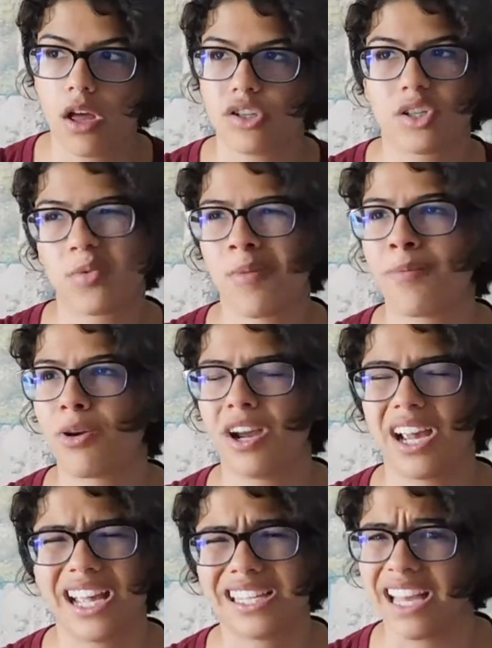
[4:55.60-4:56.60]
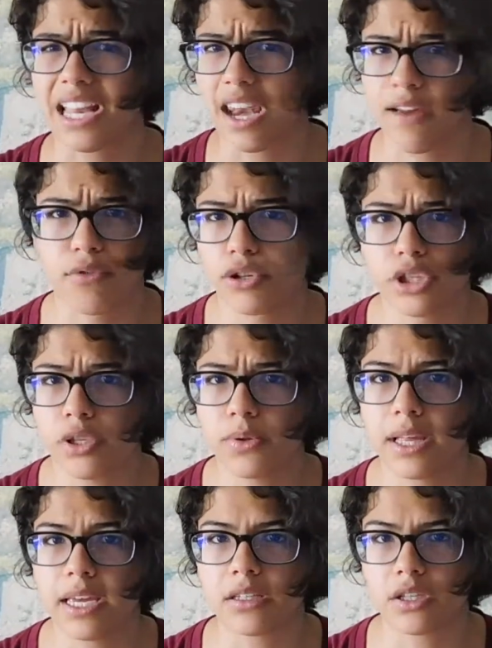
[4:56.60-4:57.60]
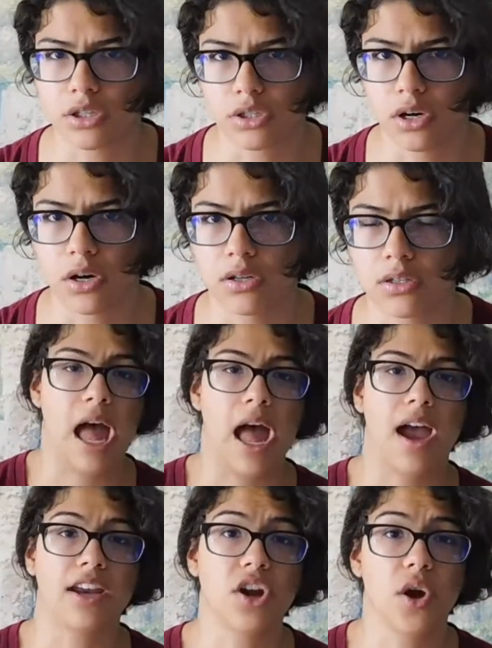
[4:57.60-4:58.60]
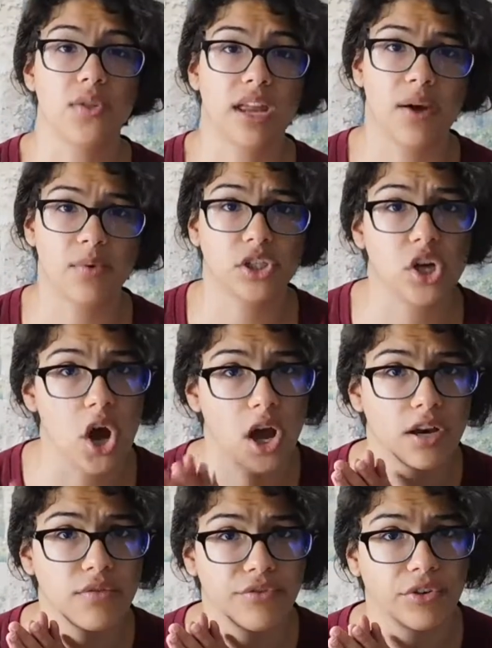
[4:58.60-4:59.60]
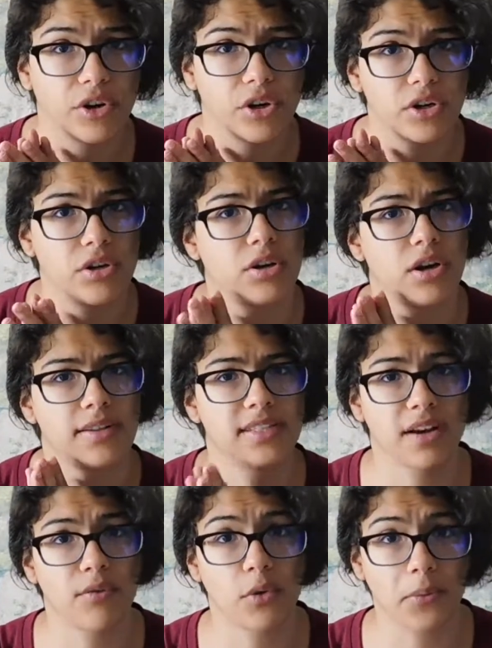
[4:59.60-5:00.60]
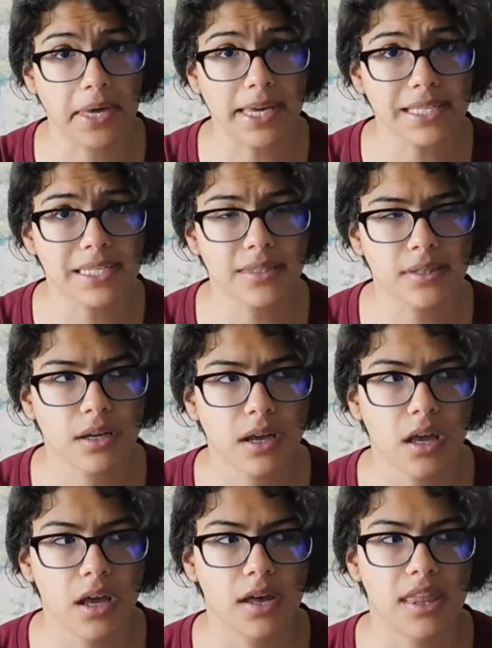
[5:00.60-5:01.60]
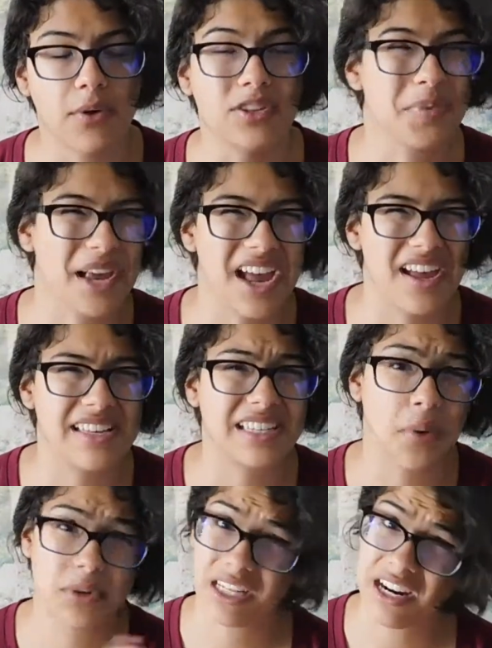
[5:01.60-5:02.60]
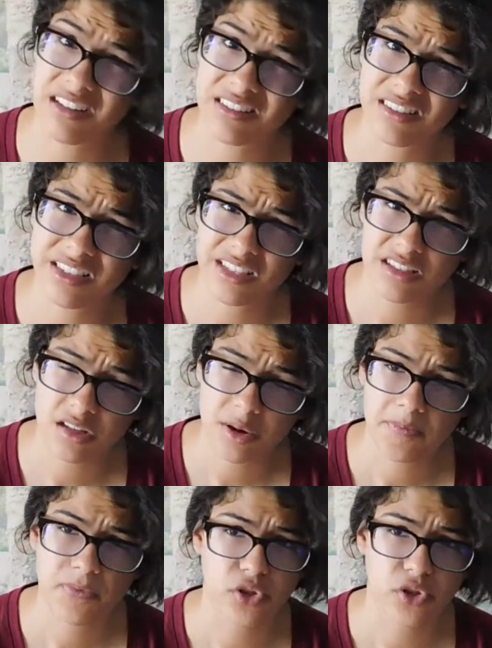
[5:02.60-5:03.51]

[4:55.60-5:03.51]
Just remember, it's like never too late to start. I know that I was gone for several weeks. That was because I was in Iceland.